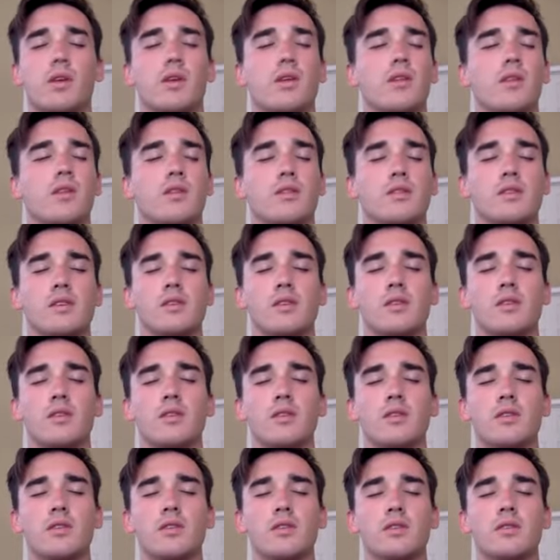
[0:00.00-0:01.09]
There's no
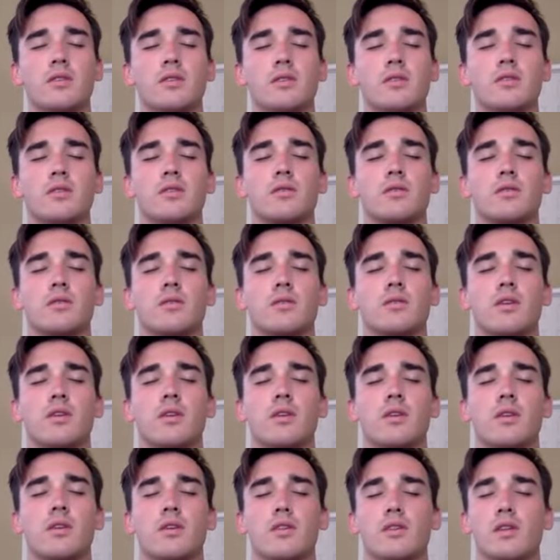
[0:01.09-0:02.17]
difference.
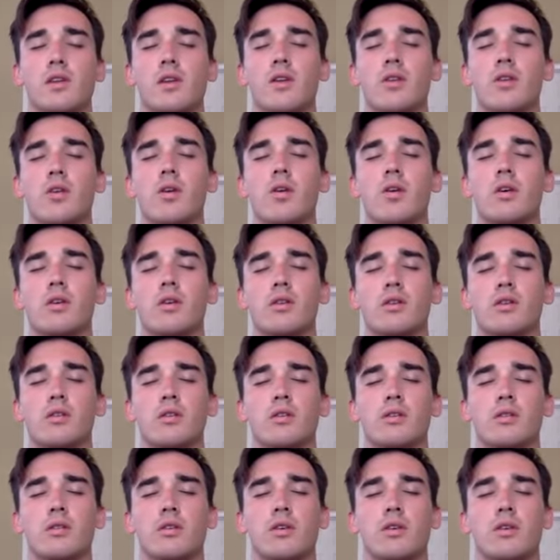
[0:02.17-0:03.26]
There's no goal.
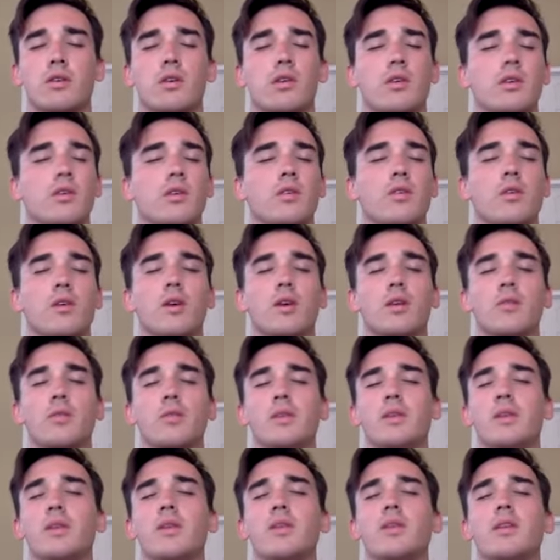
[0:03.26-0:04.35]
You are
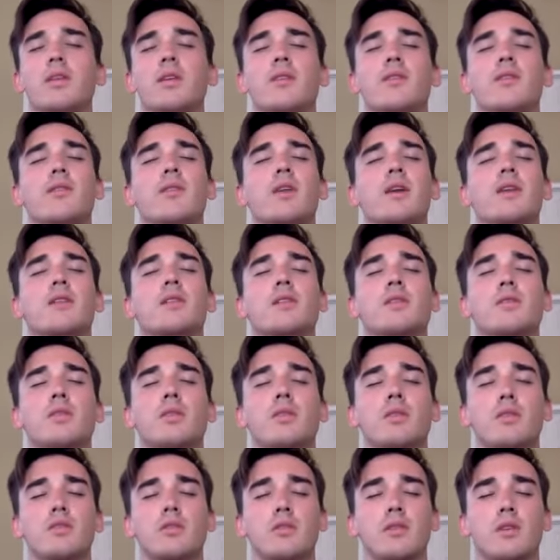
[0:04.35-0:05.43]
completely flexible
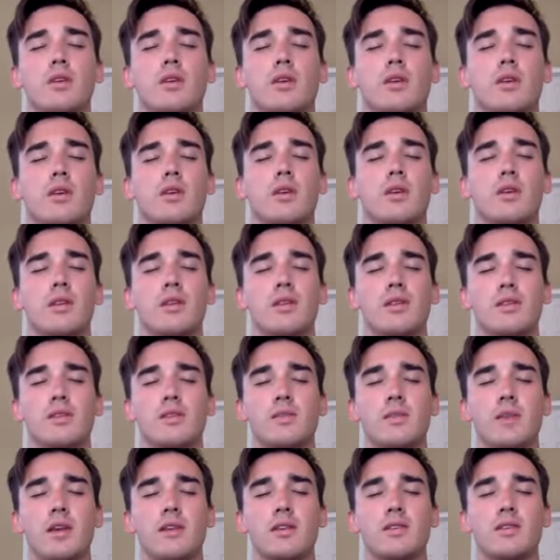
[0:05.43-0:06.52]
in this
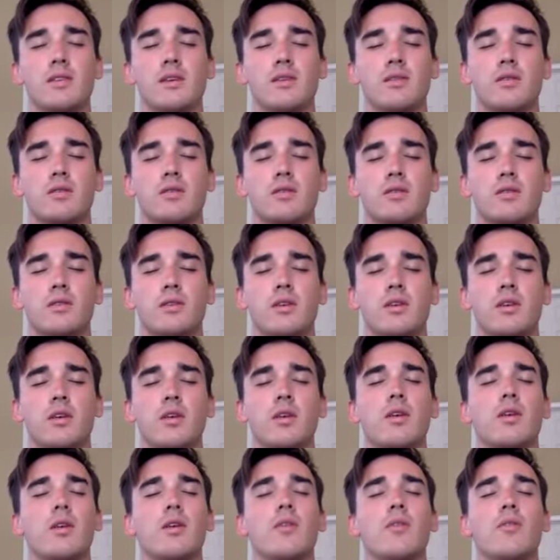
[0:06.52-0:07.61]
space
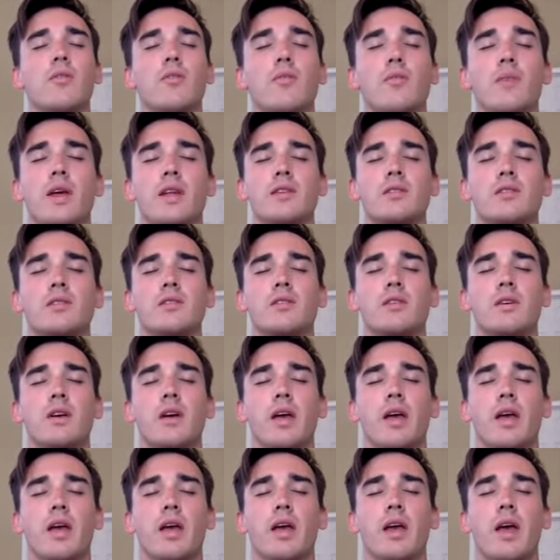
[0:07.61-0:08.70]
of mental
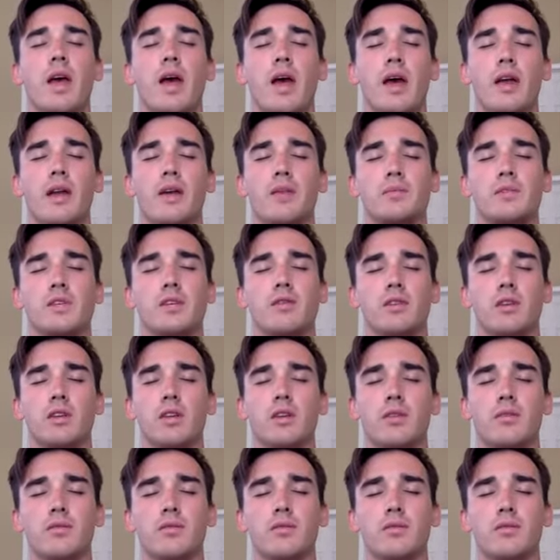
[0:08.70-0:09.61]
adaptivity.